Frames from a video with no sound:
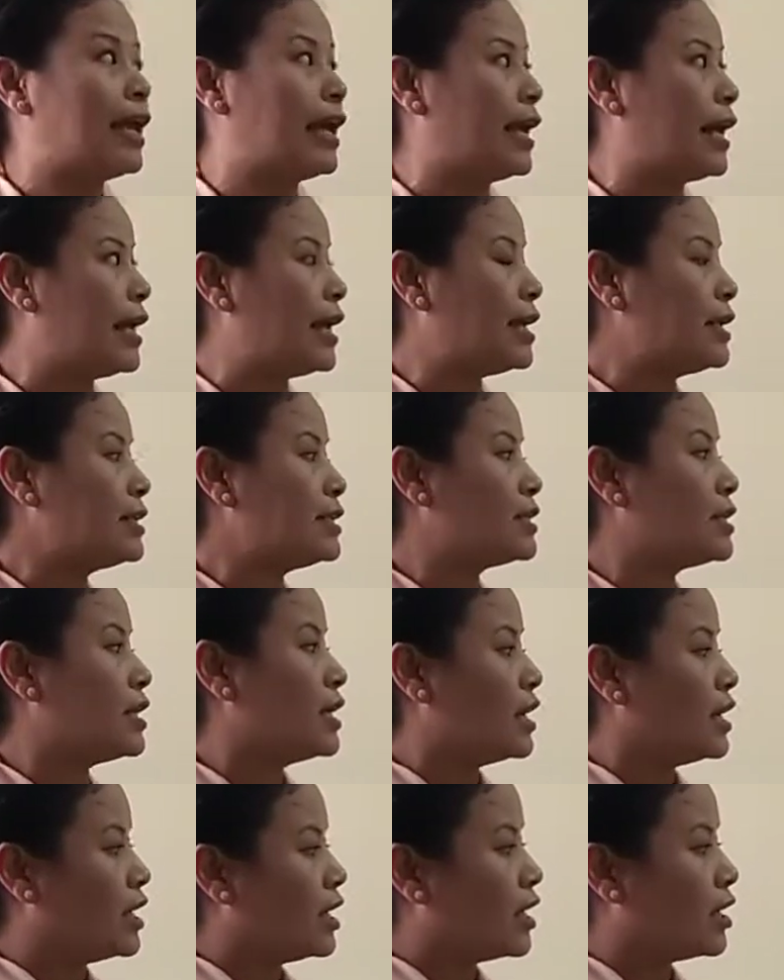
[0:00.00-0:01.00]
And
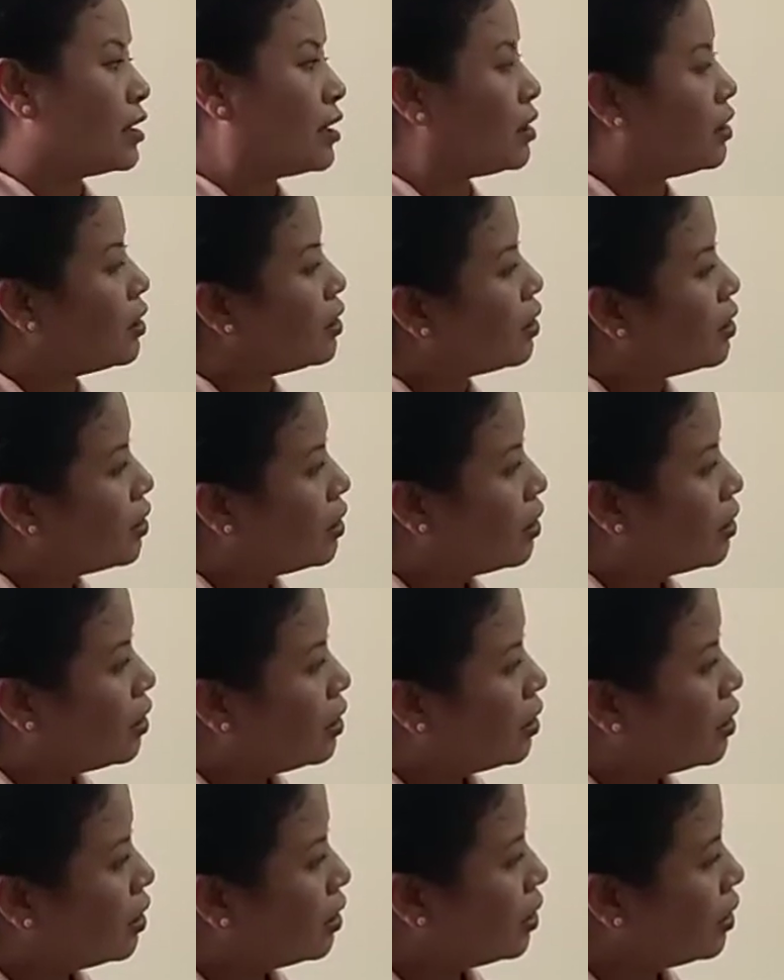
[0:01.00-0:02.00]

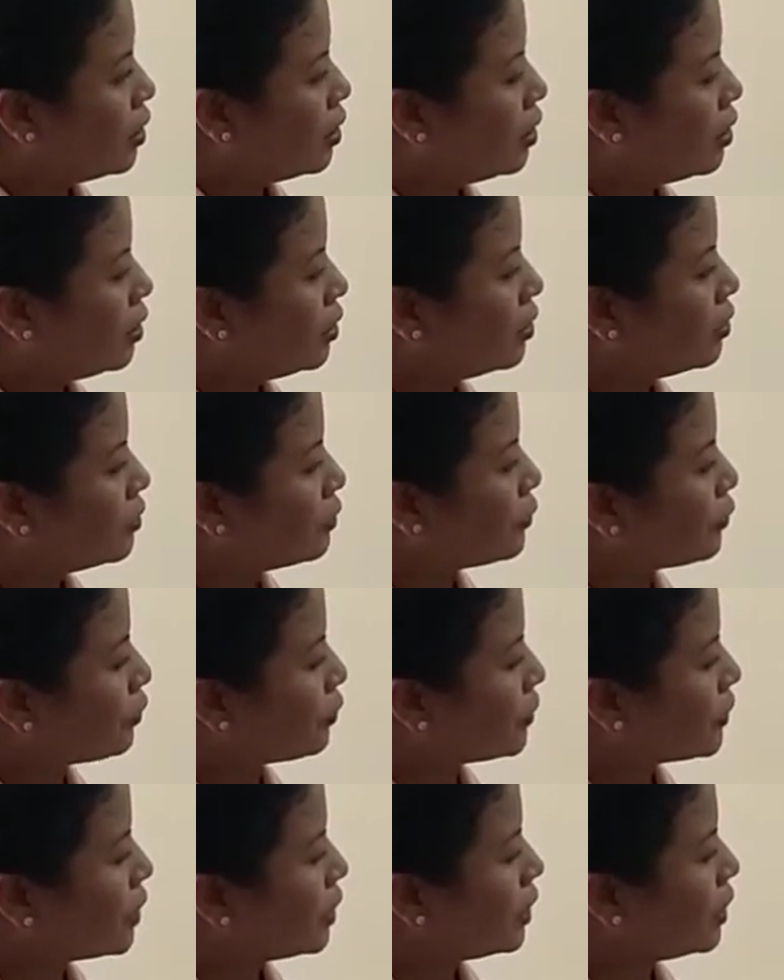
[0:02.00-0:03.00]
uh,
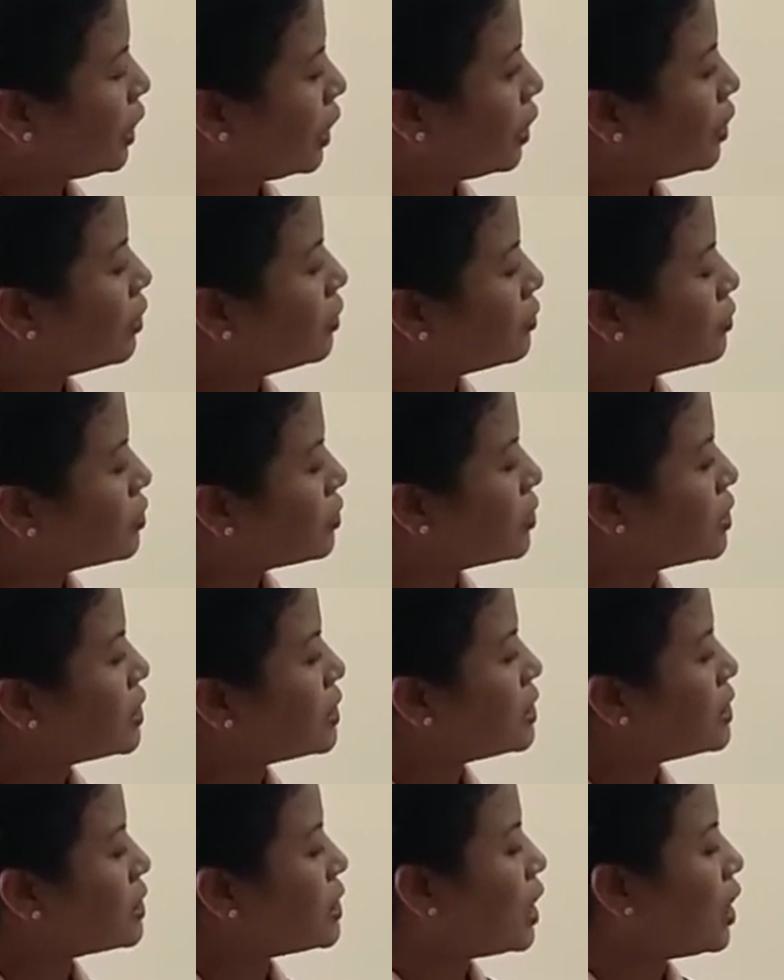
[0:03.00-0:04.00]
yeah, so
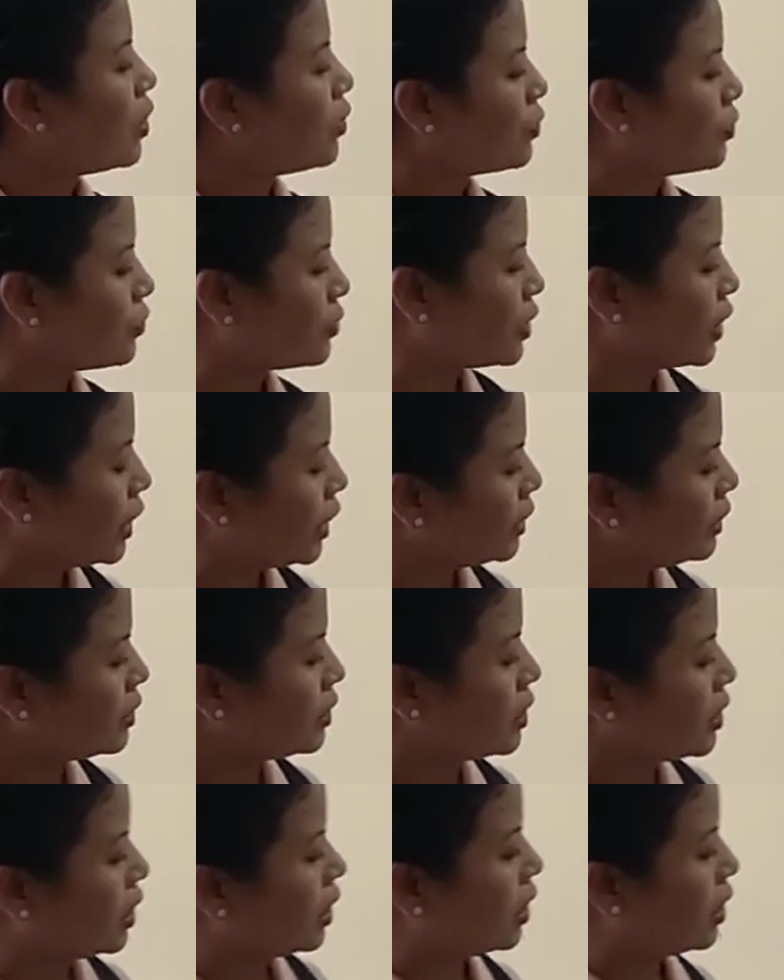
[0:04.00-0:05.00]
this is how you can
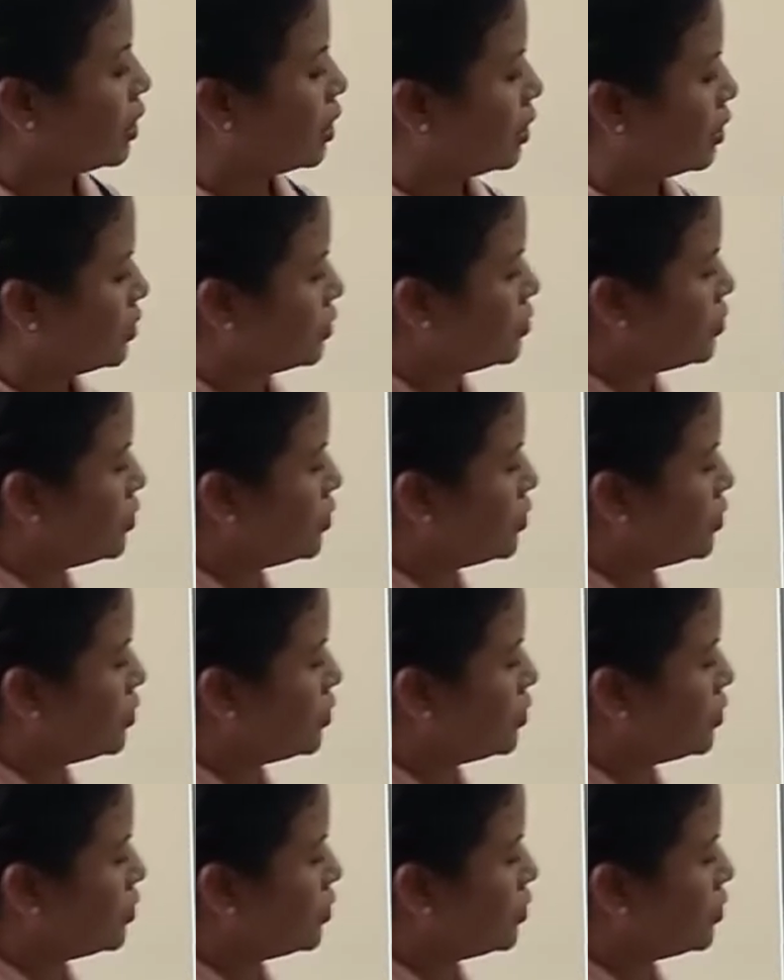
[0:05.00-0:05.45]
uh,